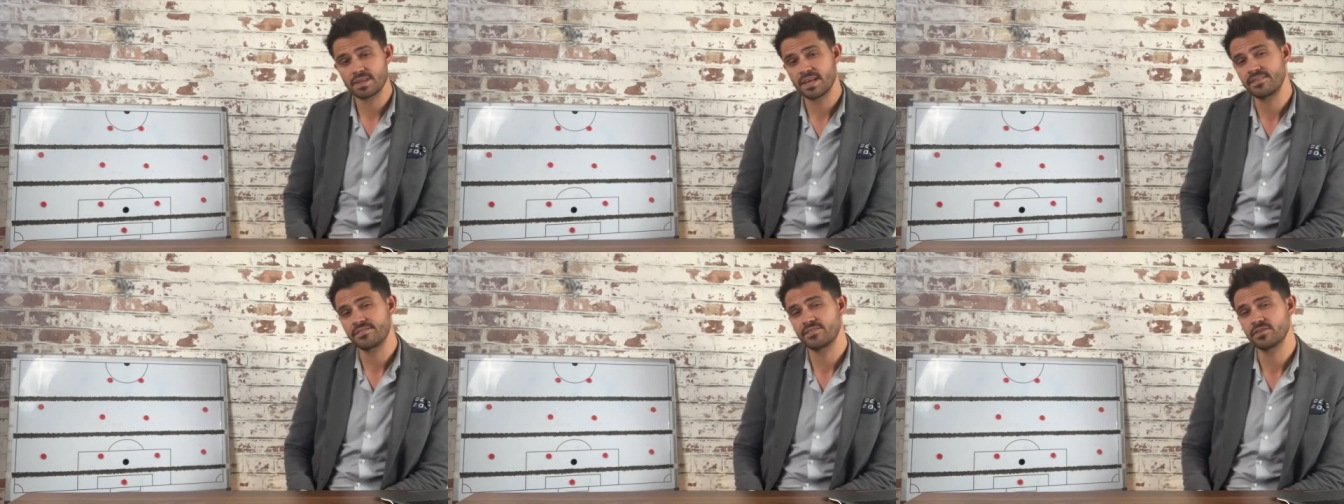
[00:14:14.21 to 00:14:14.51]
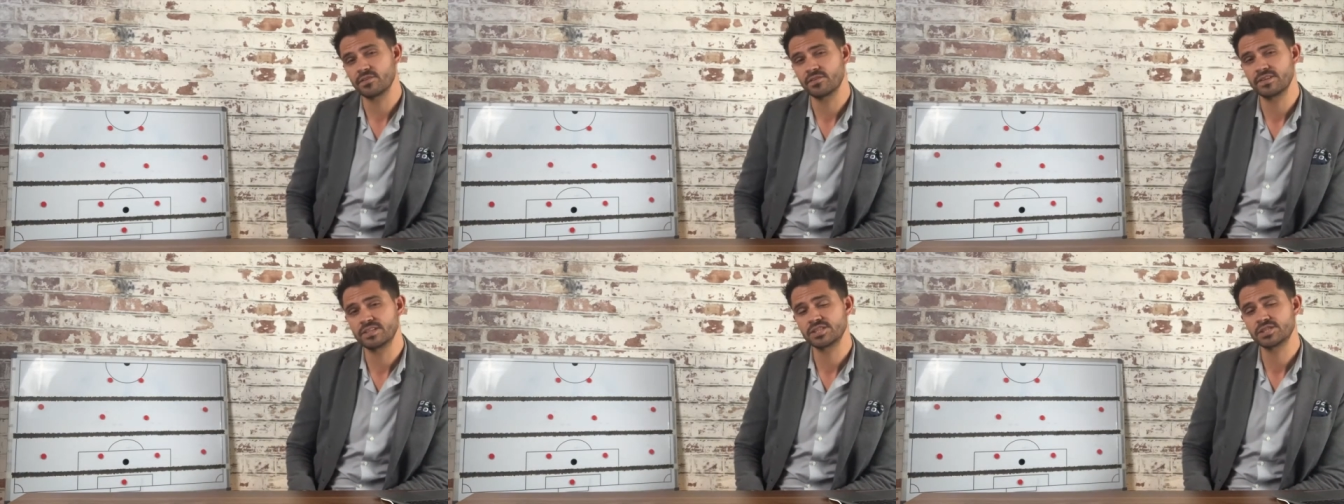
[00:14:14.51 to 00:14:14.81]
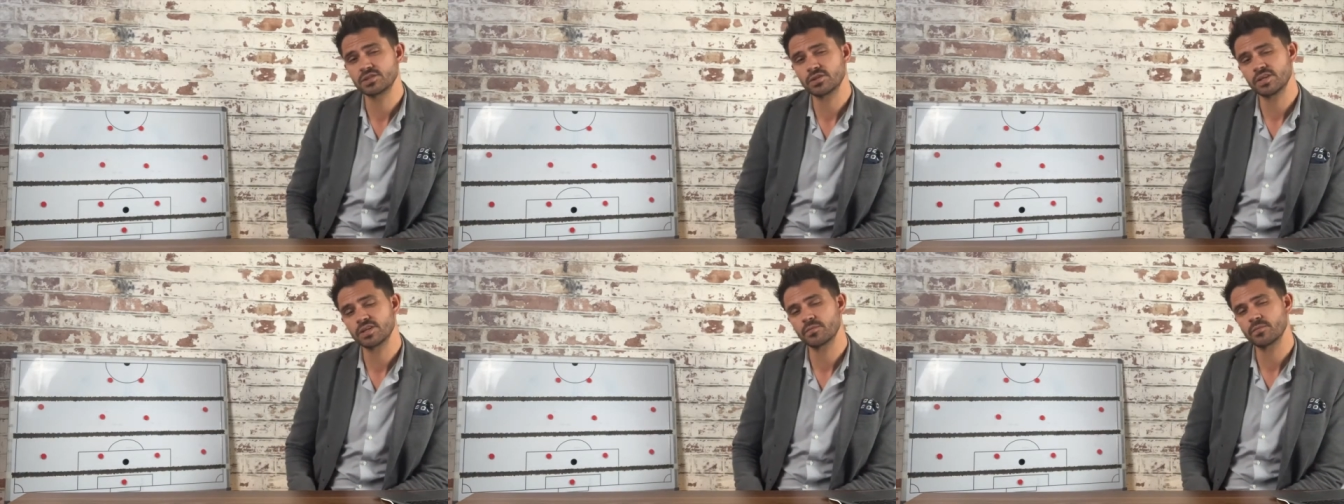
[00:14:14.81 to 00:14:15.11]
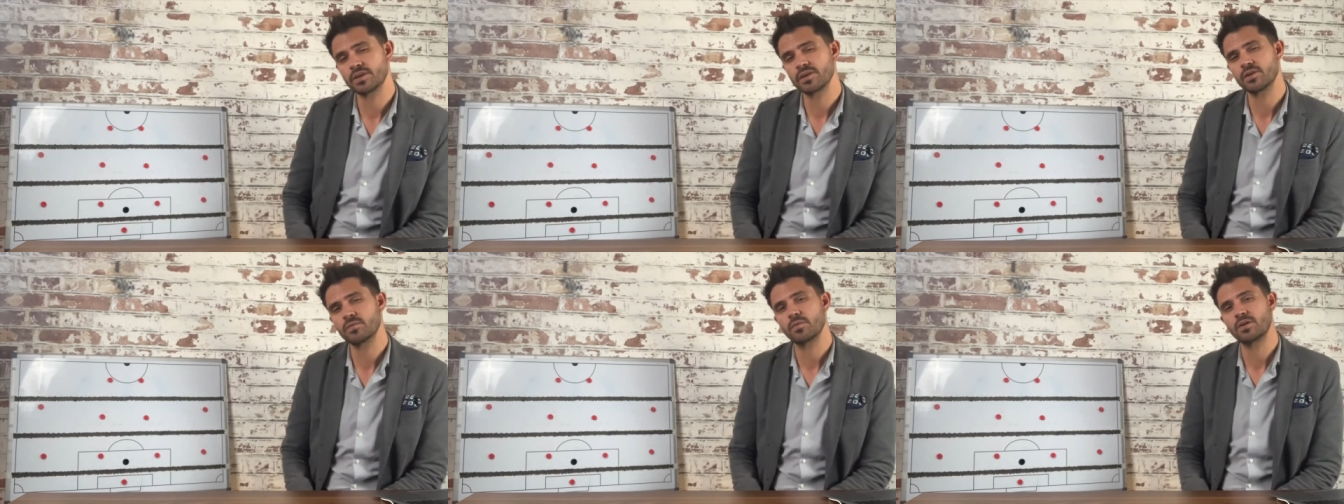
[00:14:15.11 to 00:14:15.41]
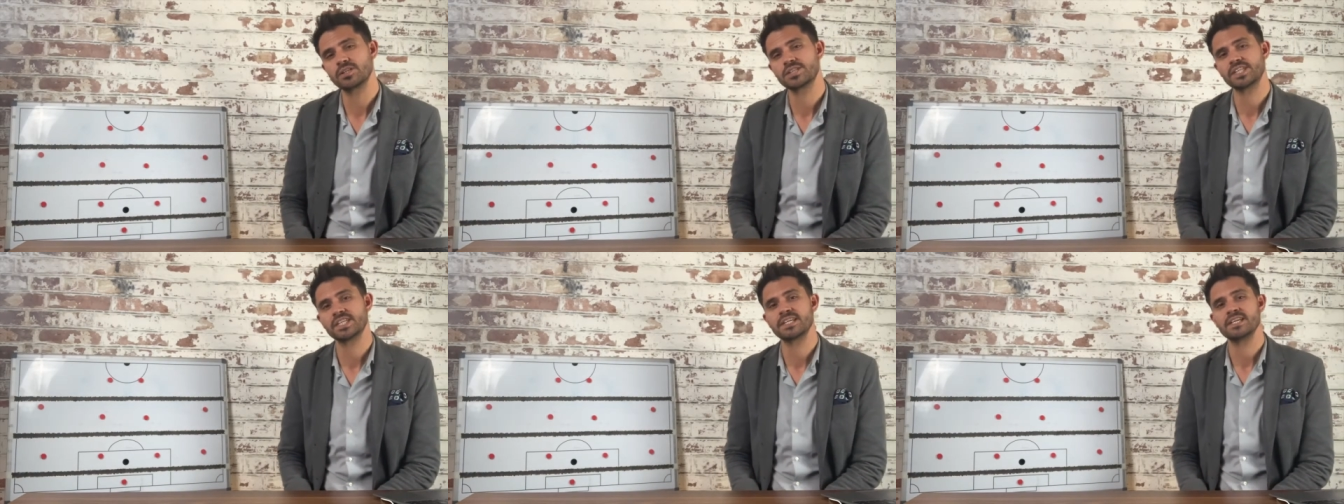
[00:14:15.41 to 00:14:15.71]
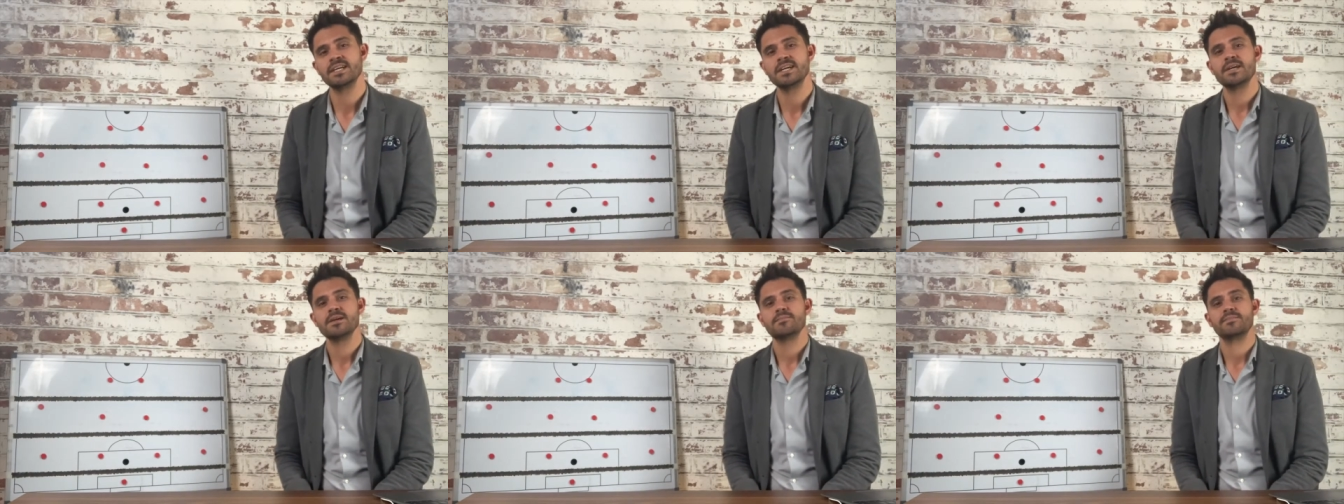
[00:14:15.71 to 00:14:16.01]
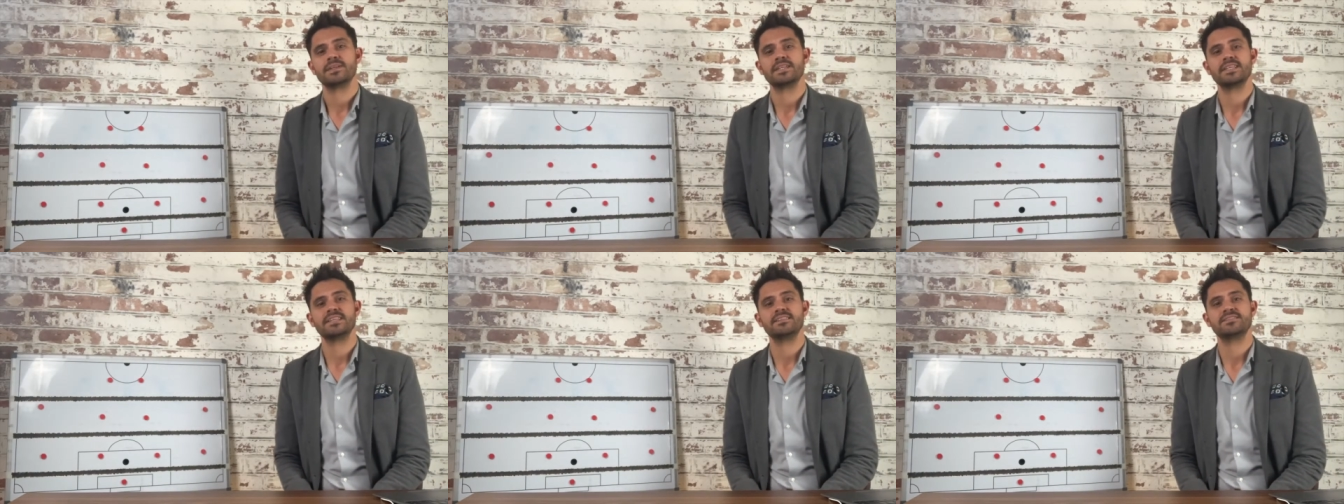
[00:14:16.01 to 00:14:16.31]
If you're enjoying what you're watching,
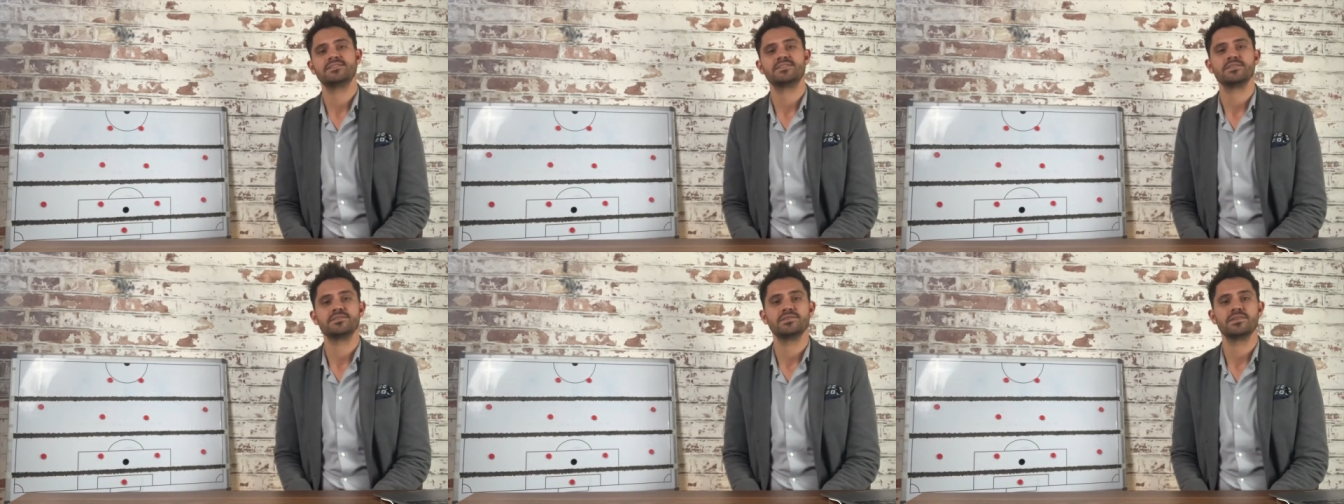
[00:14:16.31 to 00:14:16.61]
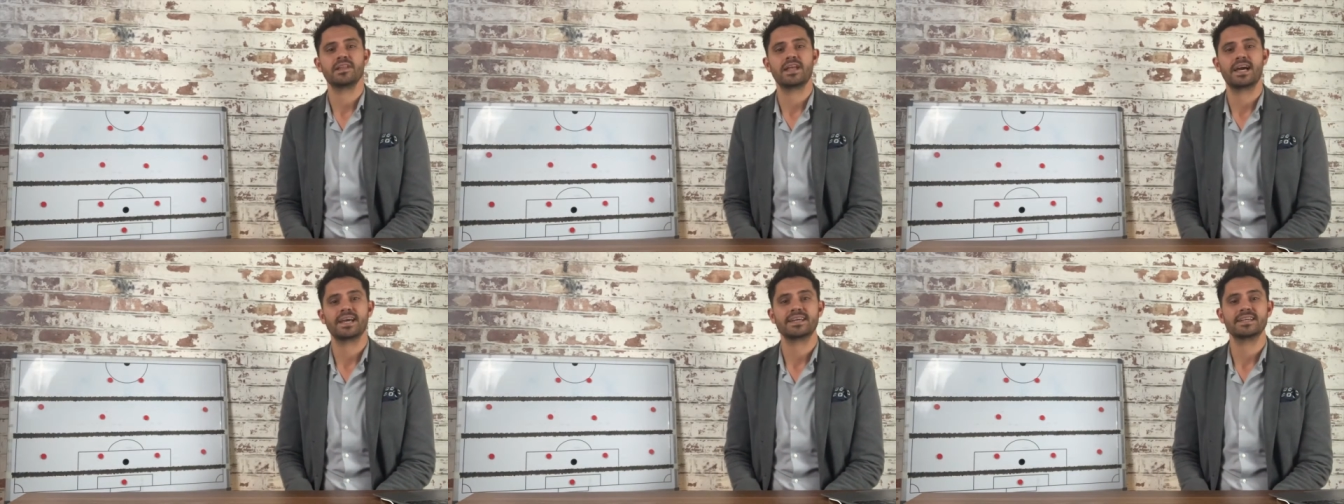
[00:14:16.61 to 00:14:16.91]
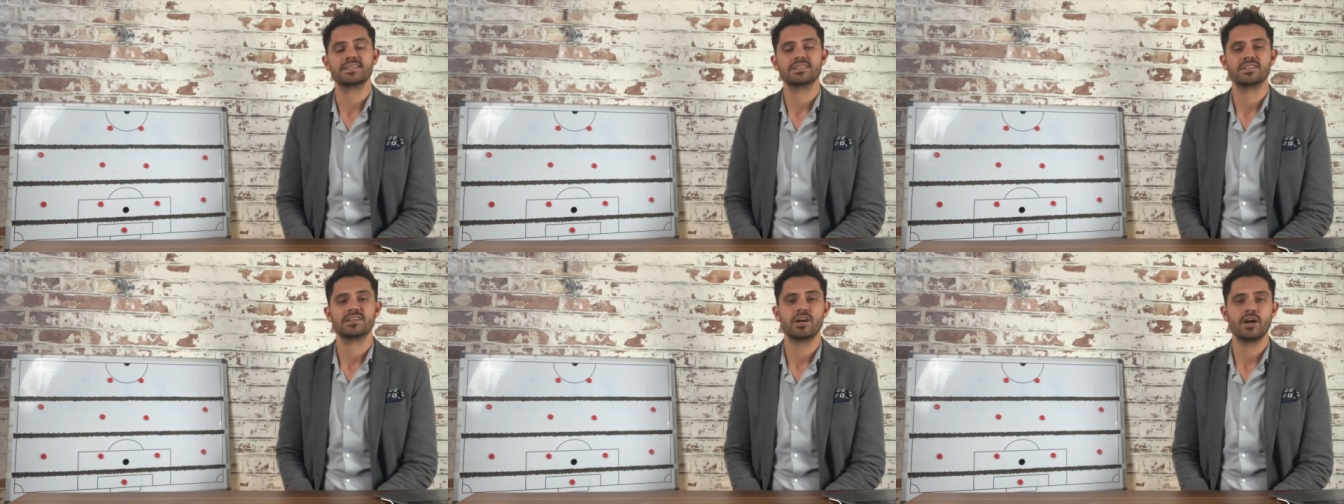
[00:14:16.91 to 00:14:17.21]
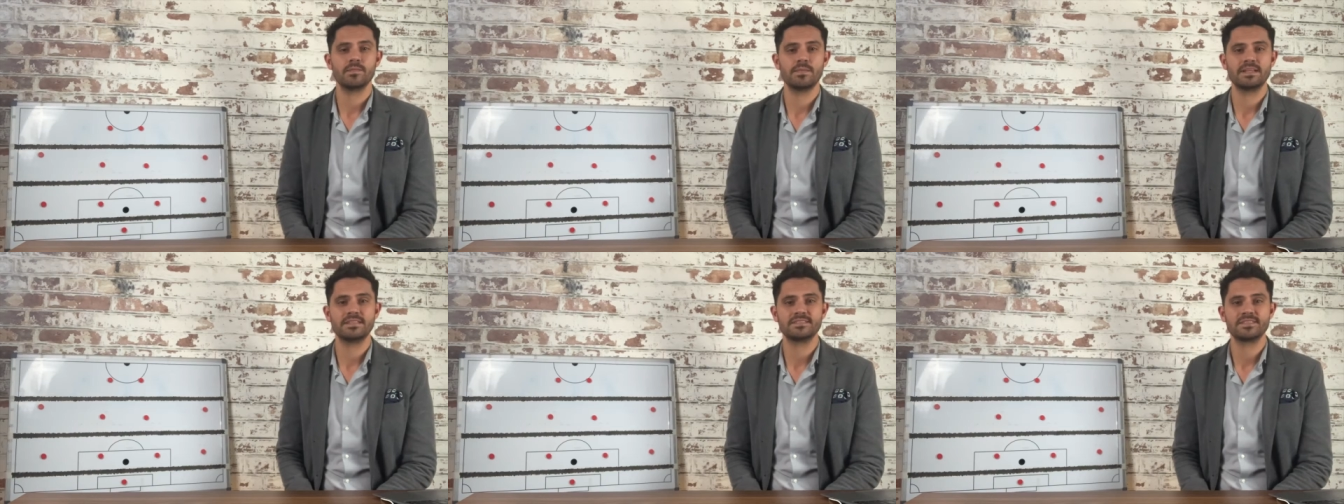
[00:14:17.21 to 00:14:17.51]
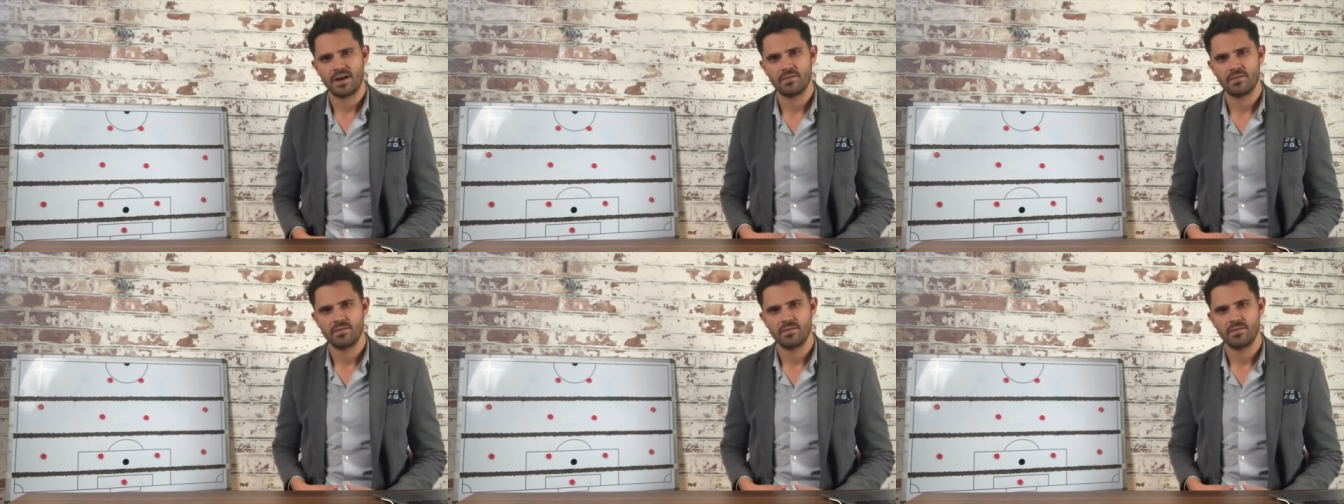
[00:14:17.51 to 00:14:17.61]
please do like and comment.